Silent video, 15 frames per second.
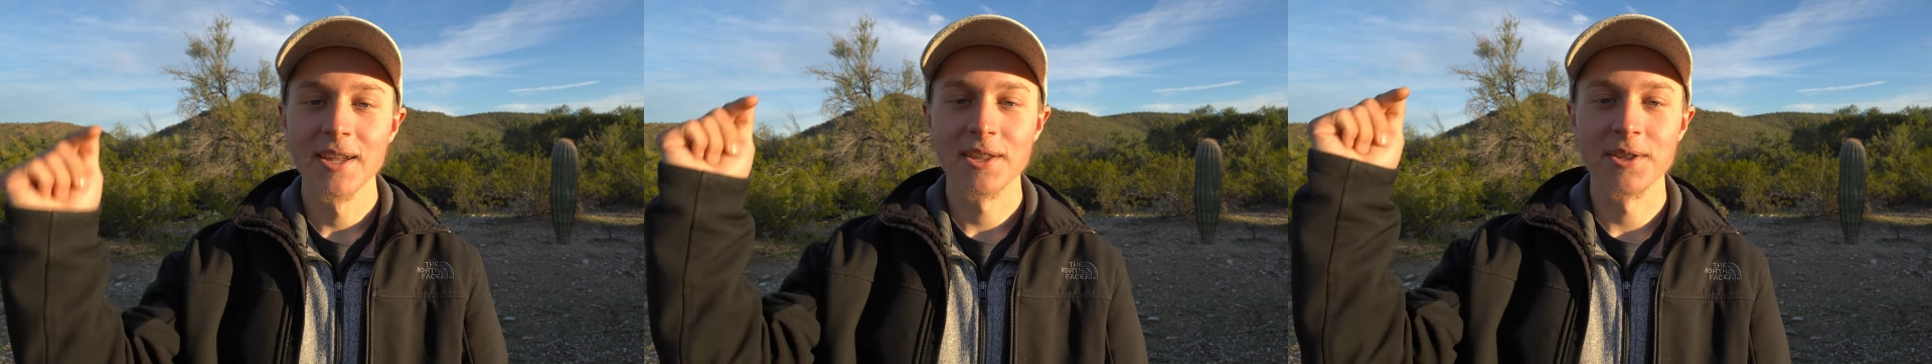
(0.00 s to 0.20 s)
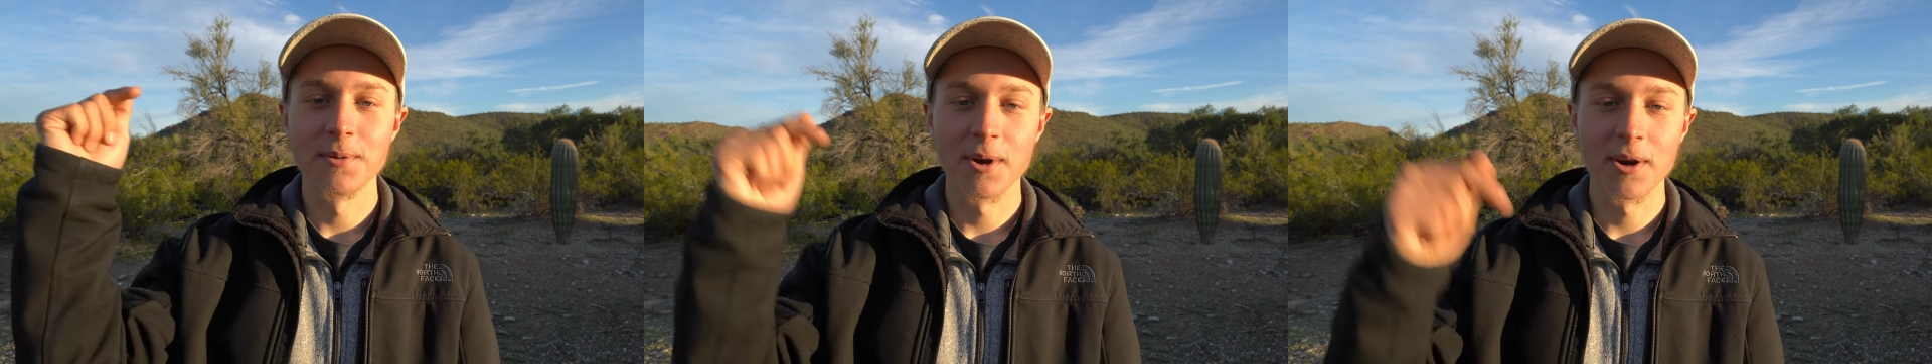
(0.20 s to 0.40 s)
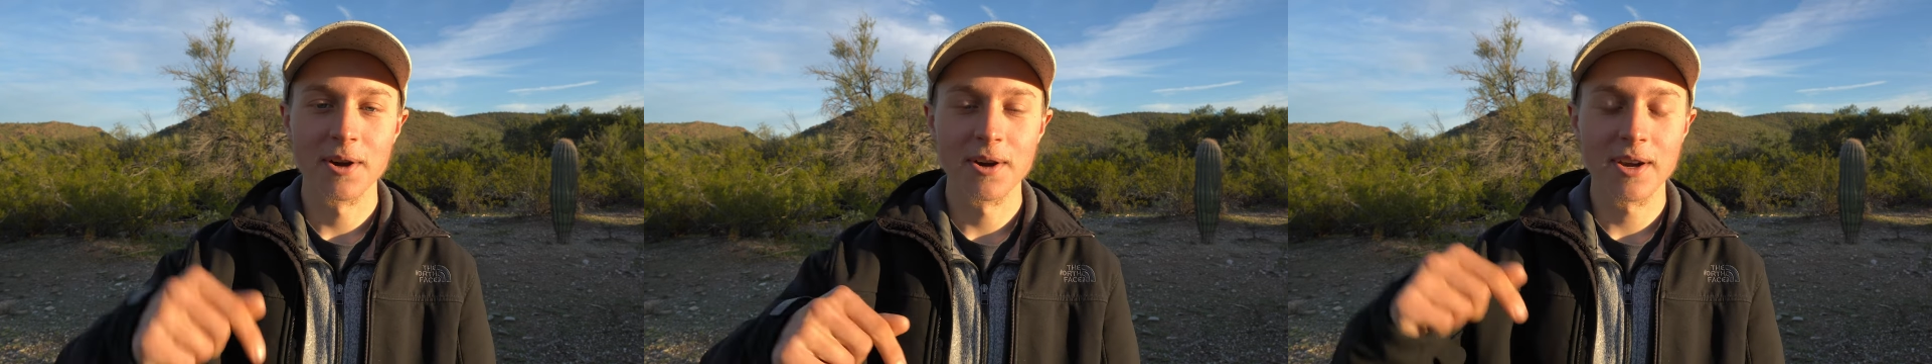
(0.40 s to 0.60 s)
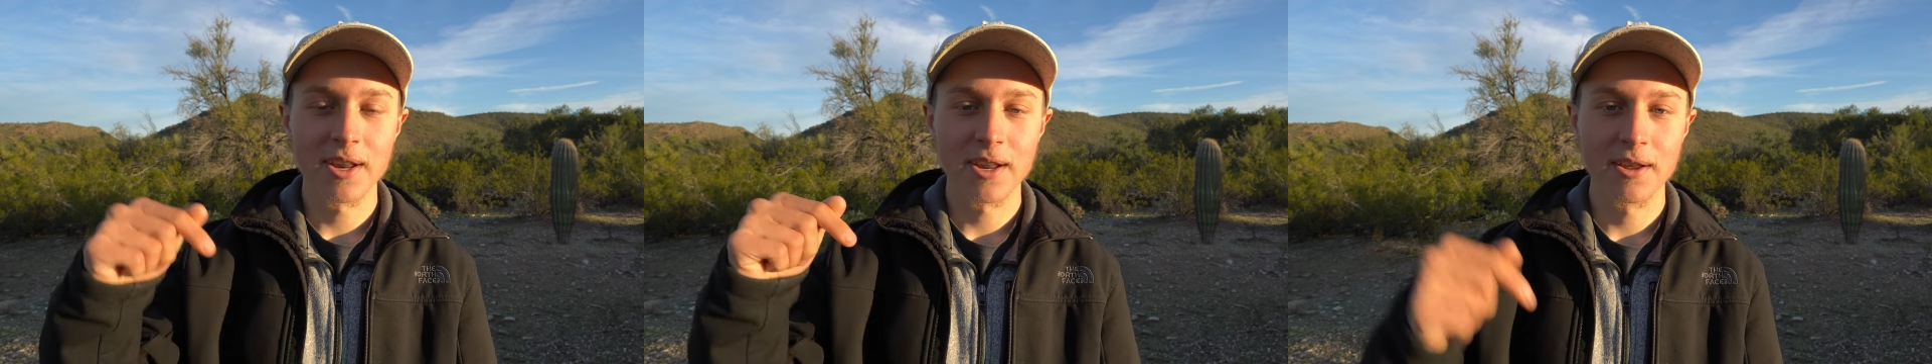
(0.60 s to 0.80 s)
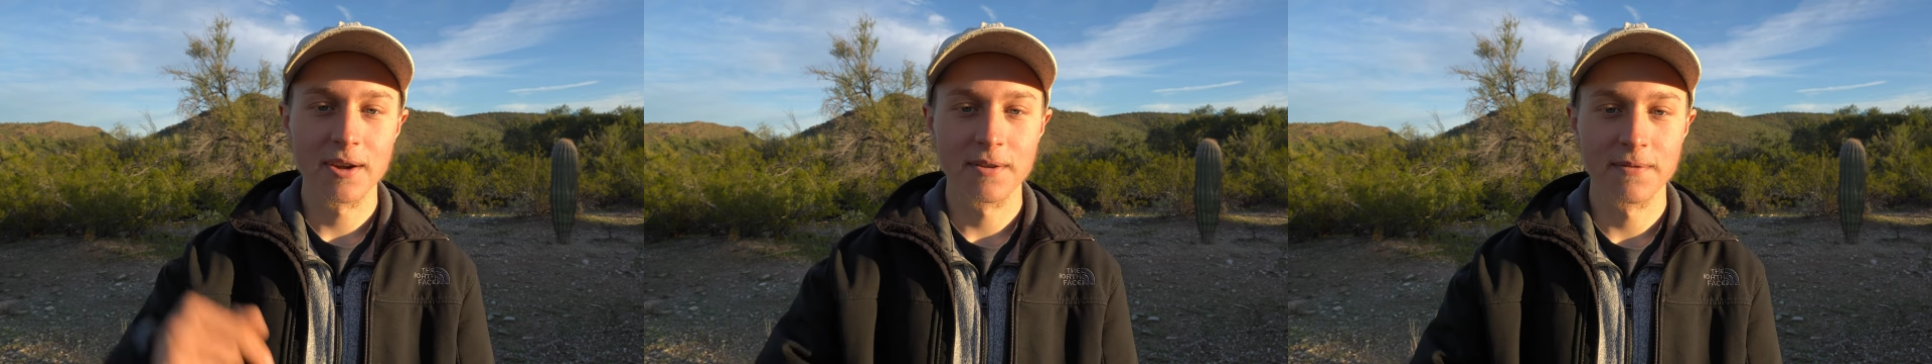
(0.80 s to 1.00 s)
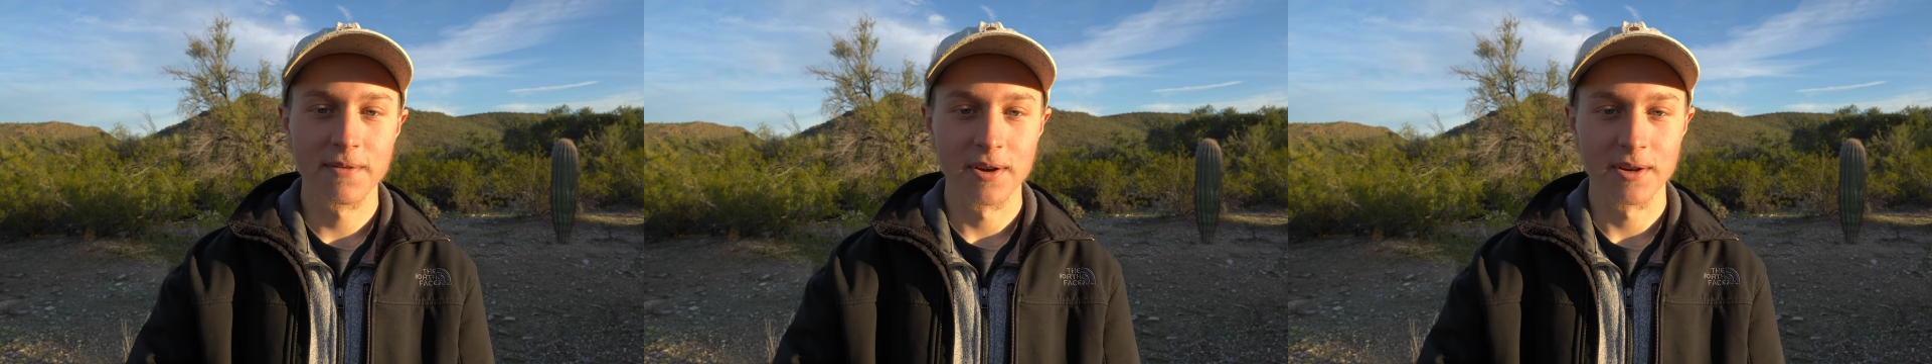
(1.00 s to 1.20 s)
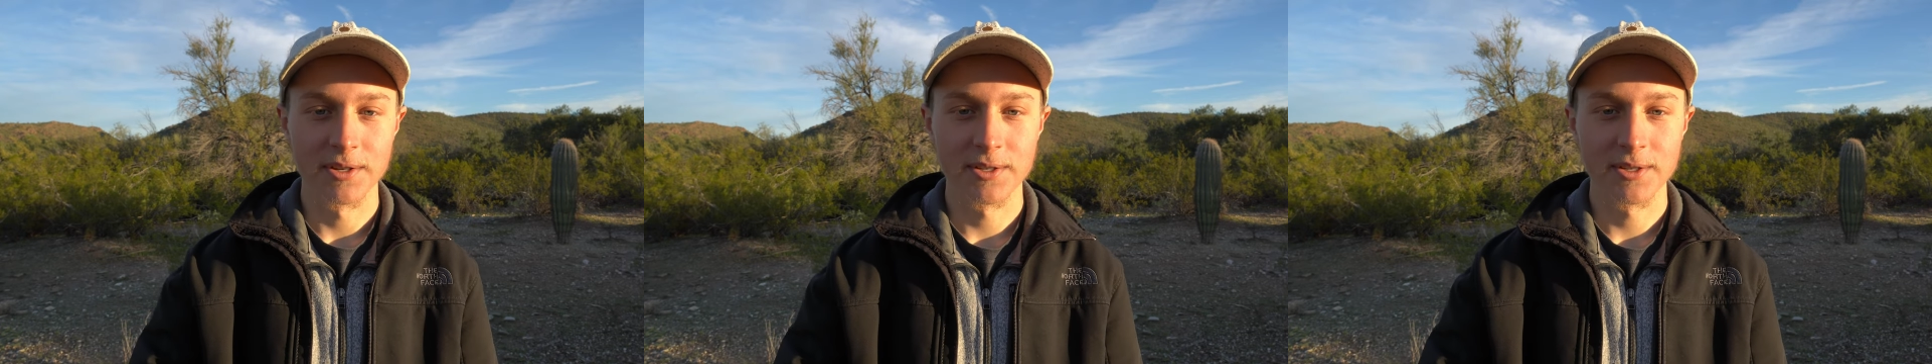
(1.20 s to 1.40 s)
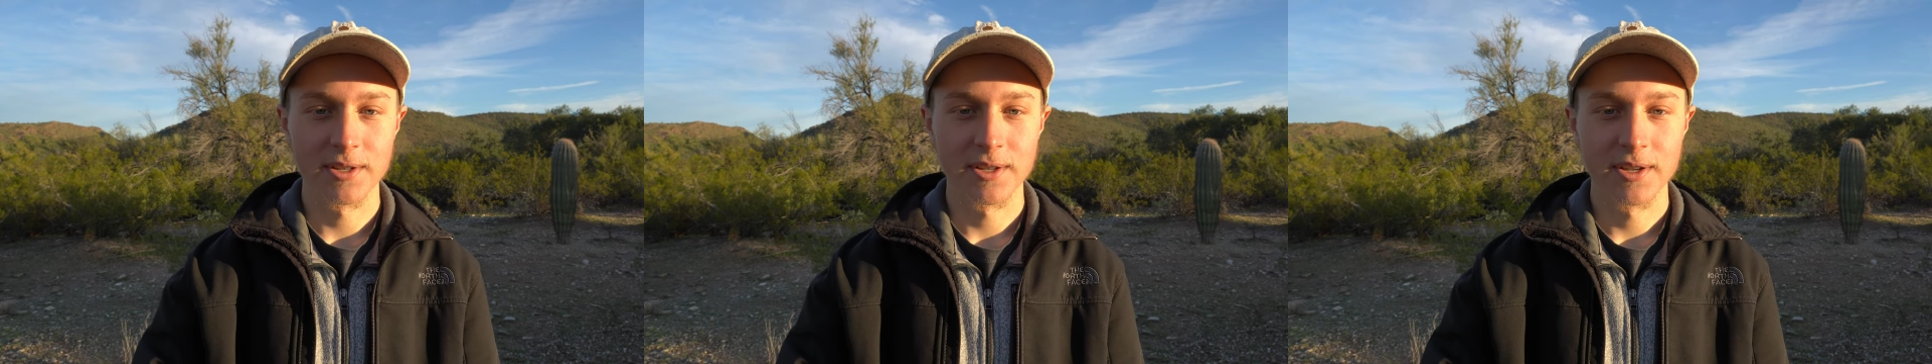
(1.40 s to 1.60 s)
You heard it here
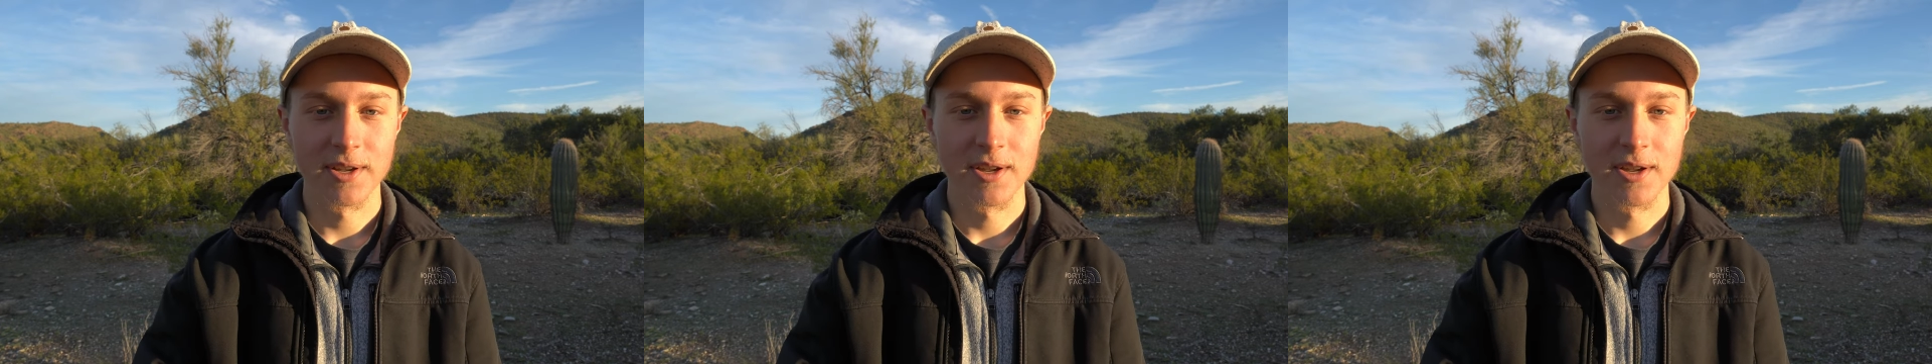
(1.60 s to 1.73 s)
first.